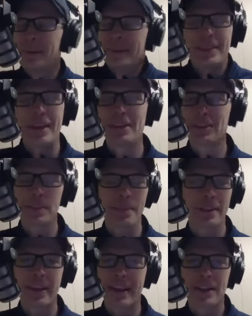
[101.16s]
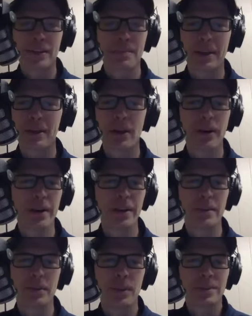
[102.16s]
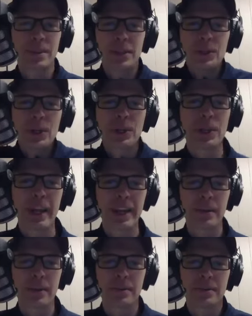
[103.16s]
tell us about like how's it been going what's it look like